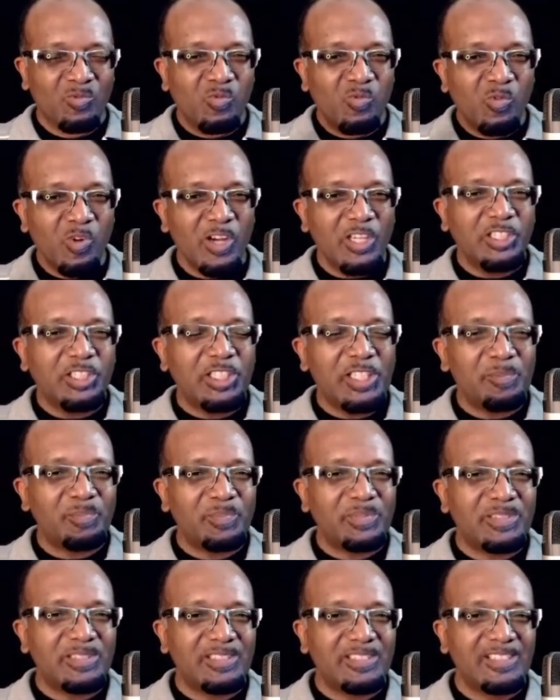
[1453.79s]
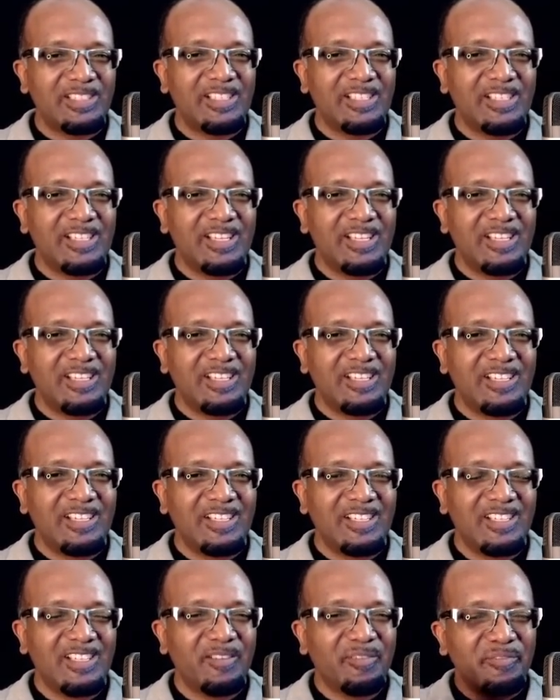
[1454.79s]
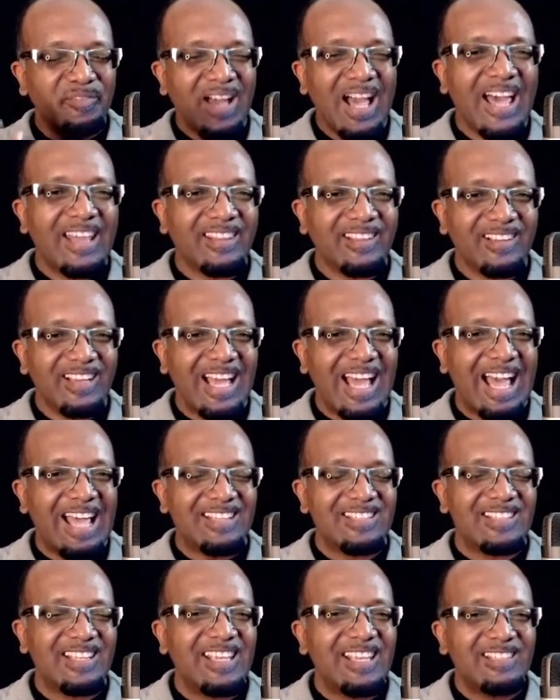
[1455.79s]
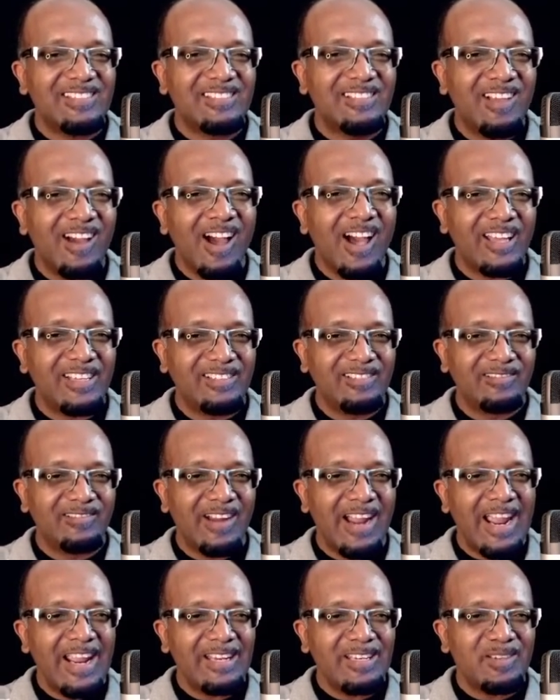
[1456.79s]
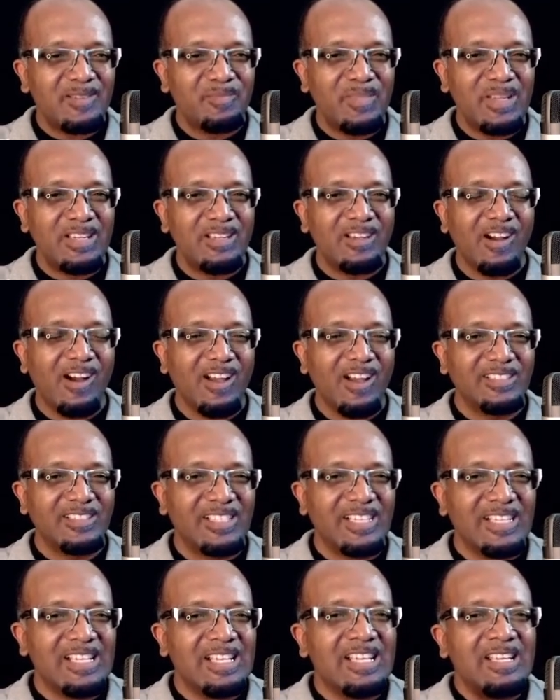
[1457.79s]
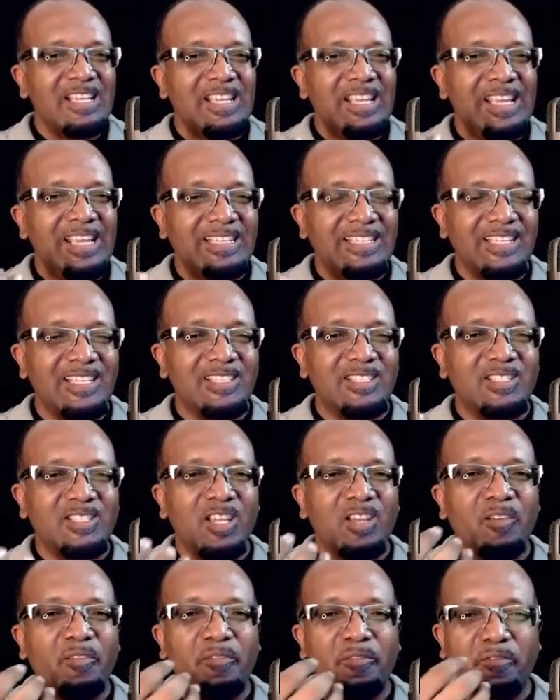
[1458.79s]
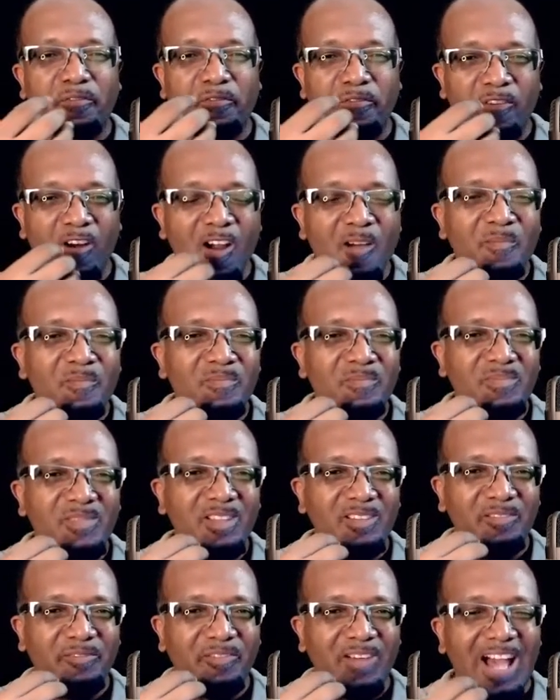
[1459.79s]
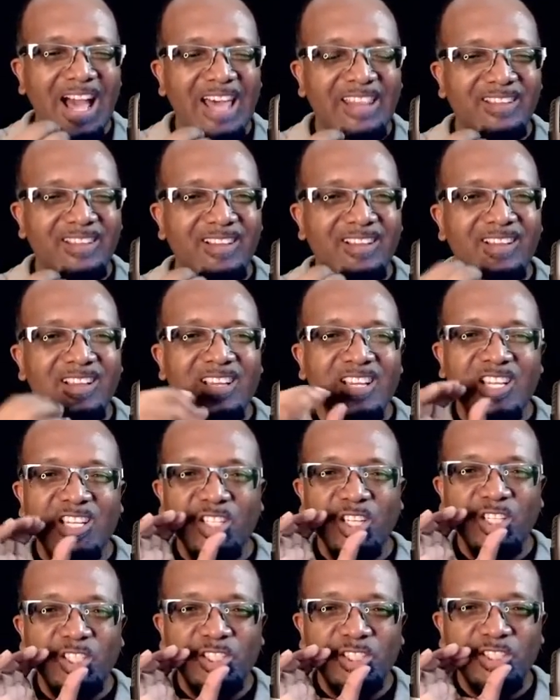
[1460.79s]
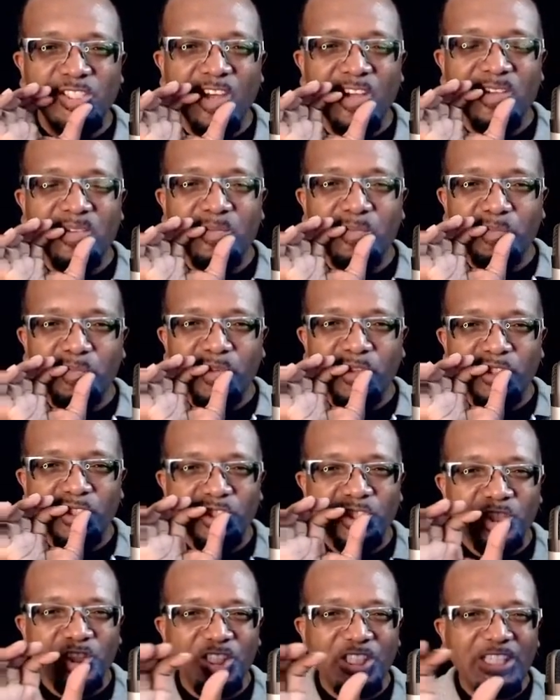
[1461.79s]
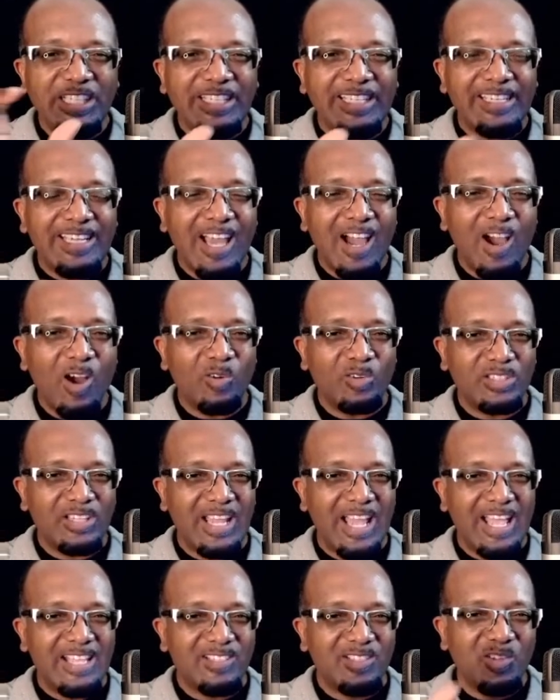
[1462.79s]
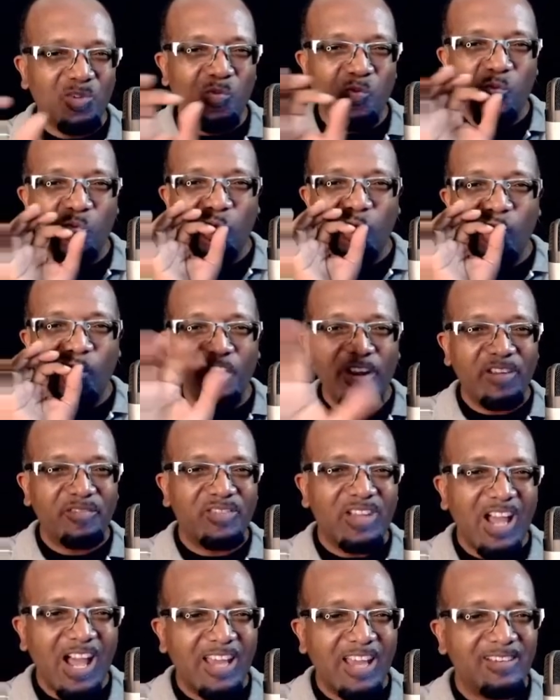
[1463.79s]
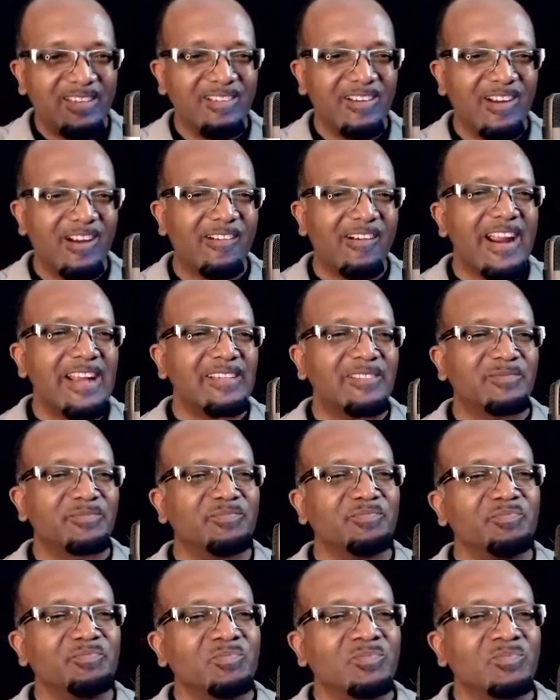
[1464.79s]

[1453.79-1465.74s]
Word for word: worships the Father as his God, right? Because it is from the Father, the Son proceeded out as the Word of God. All right?